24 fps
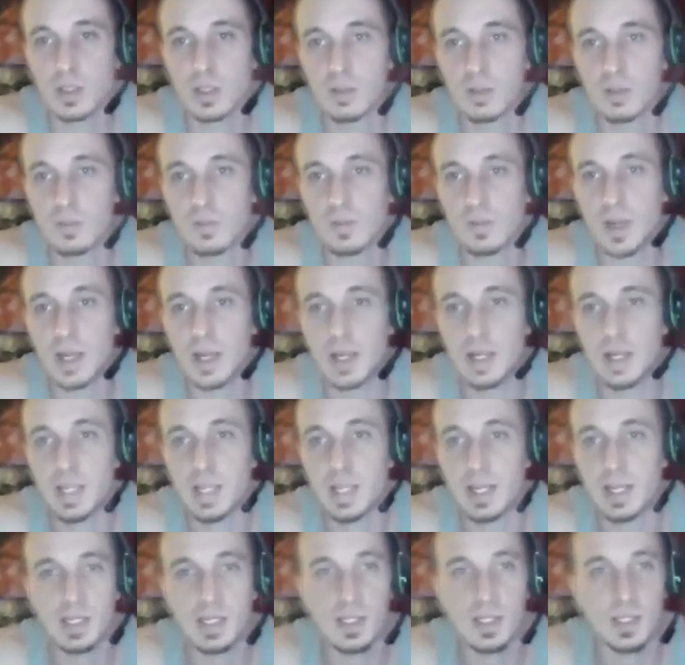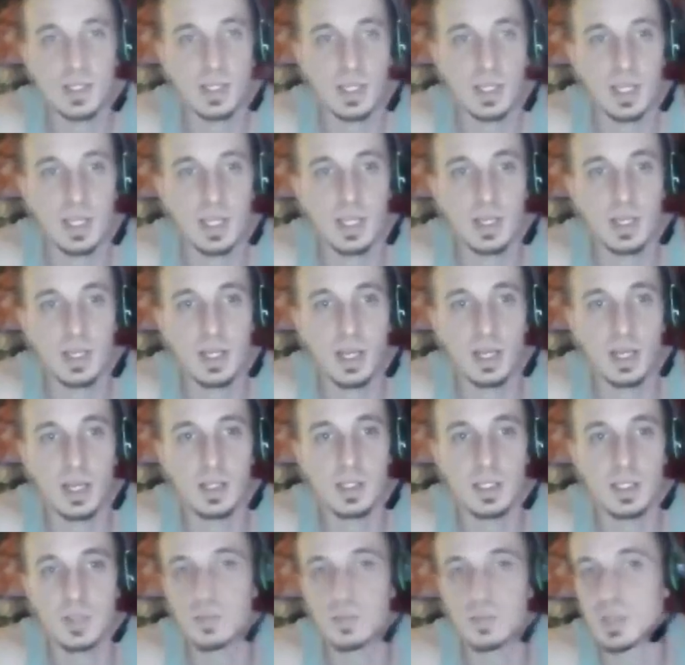finiteness and
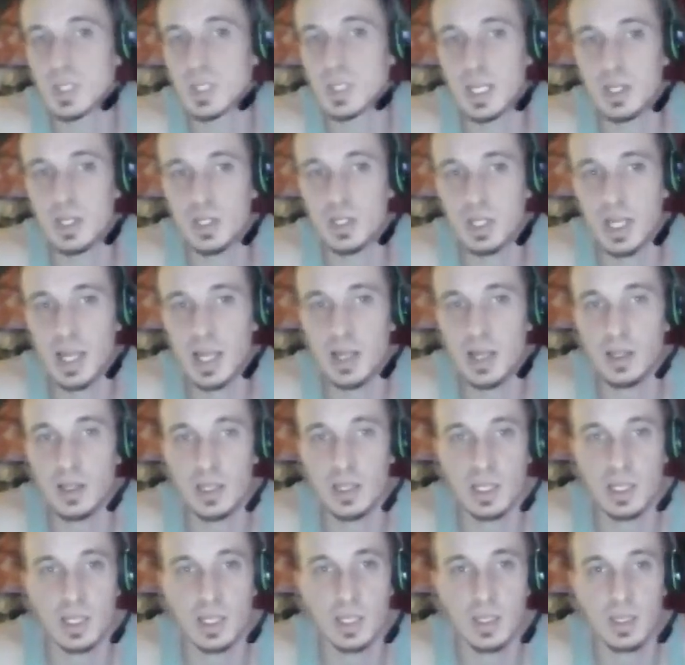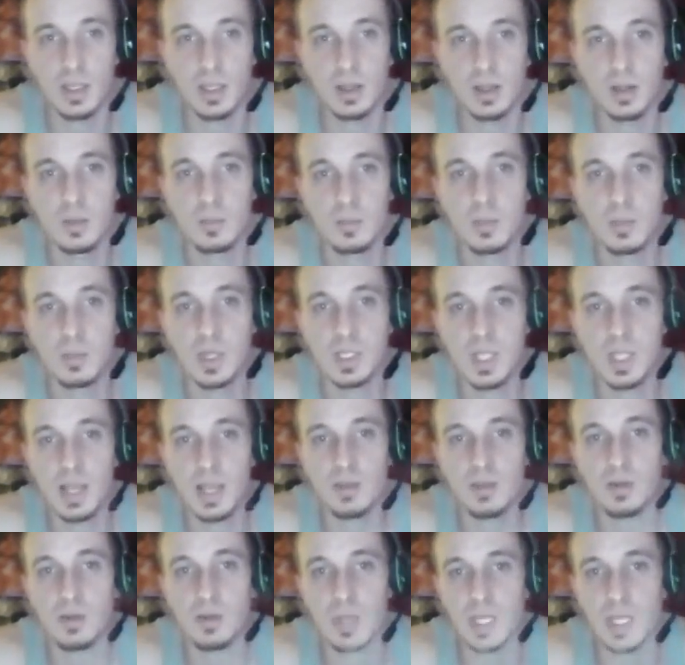unsubstantiality must
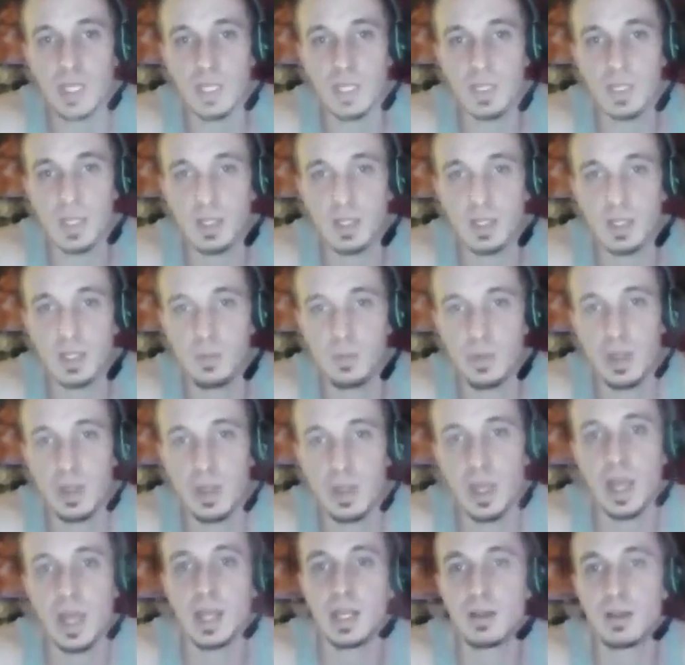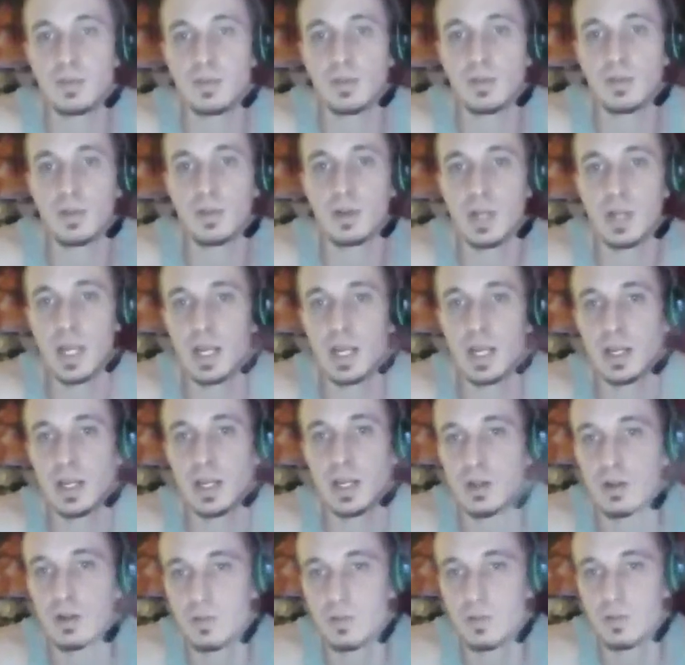ever be connected with the idea of created
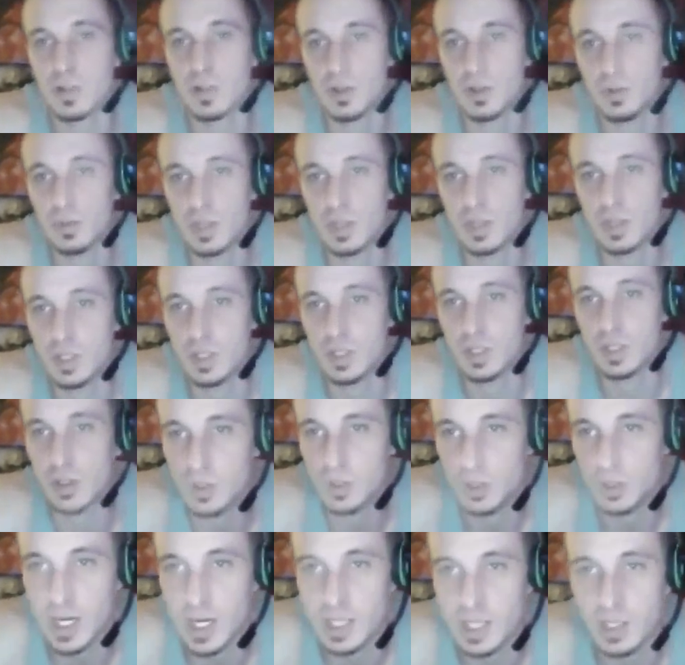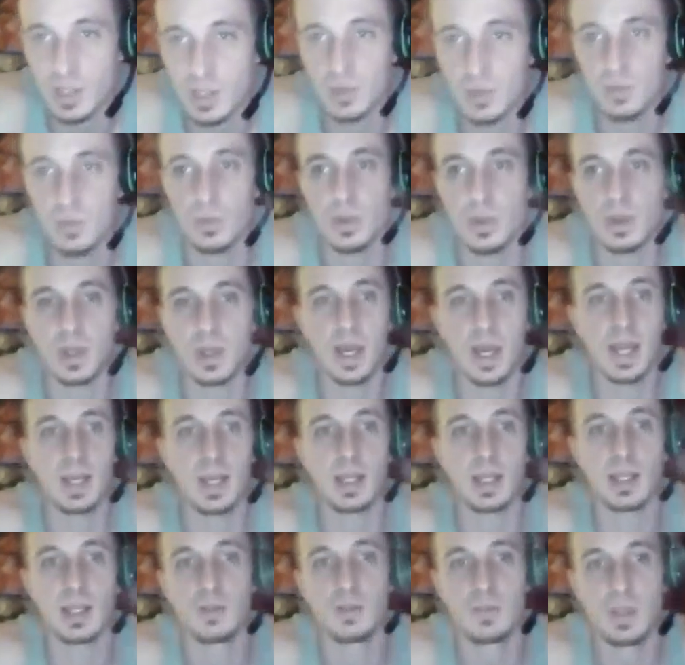universe when it's contrasted with the
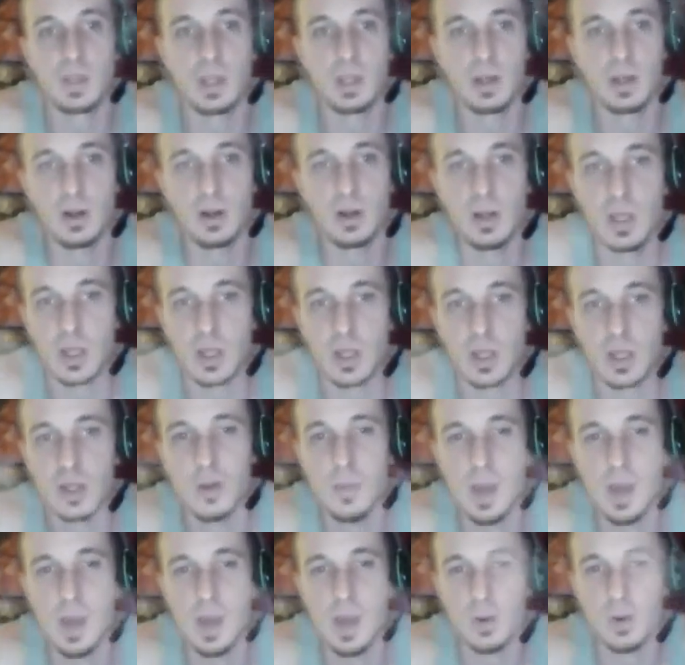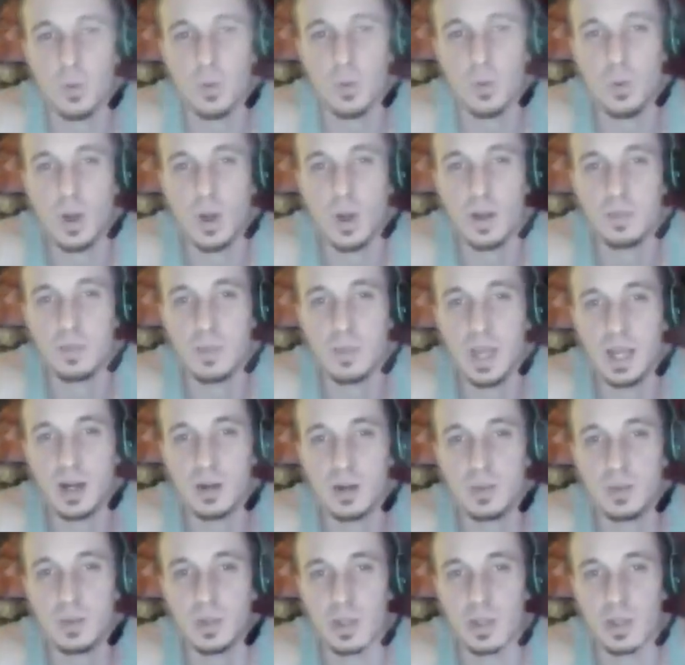idea of the all, no matter what
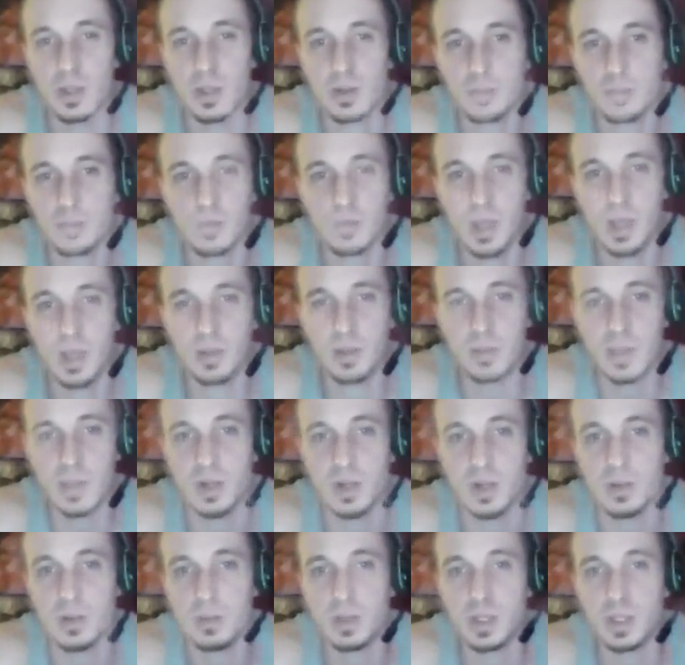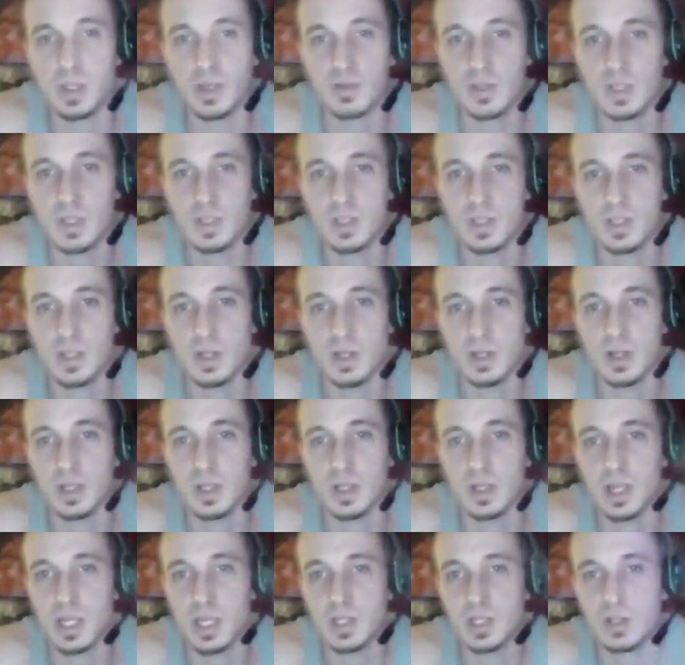may be our beliefs concerning the
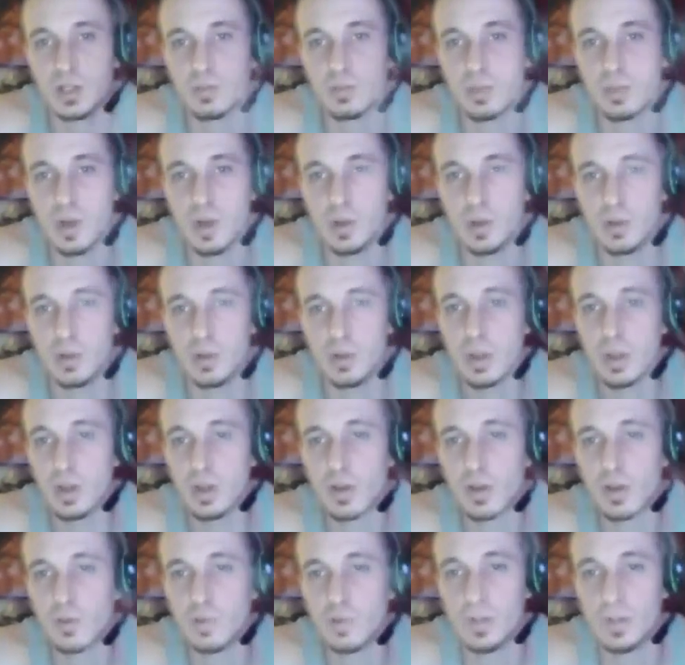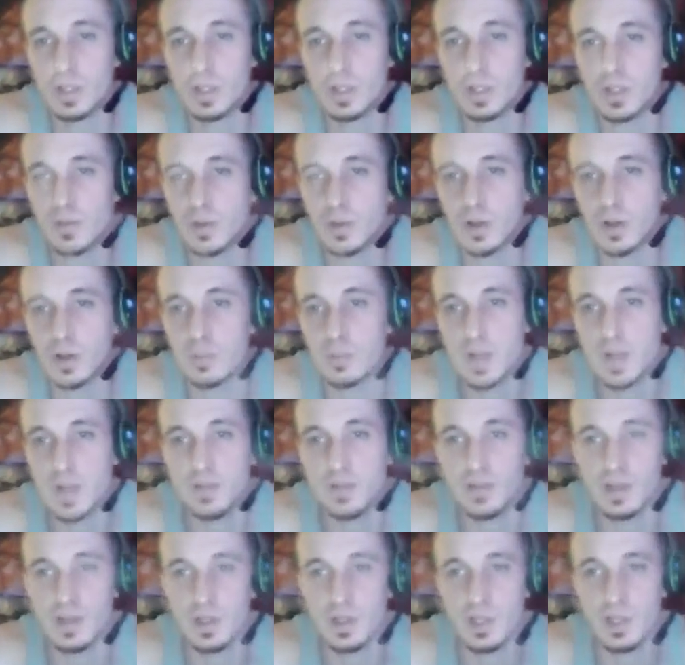nature of both. Philosopher,
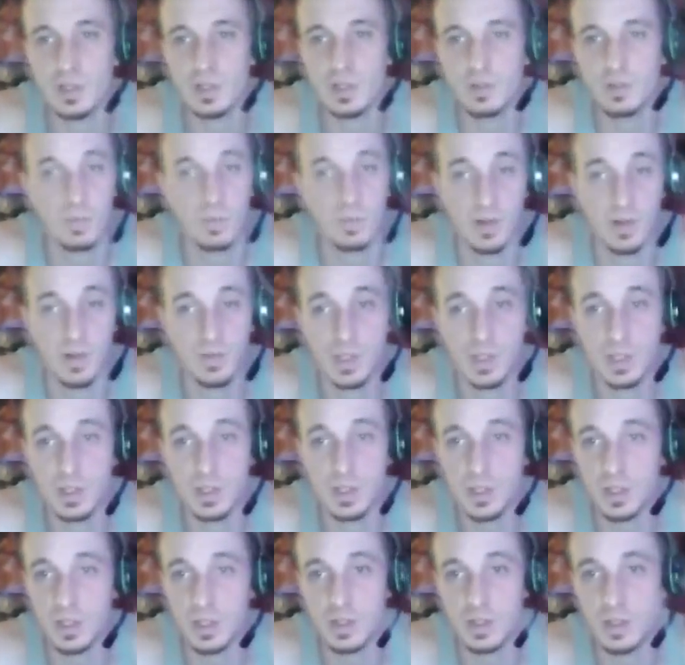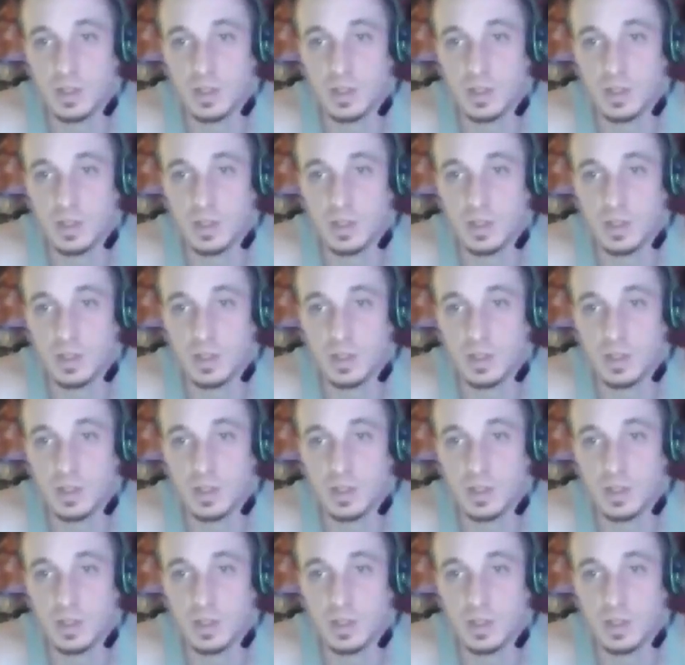metaphysician,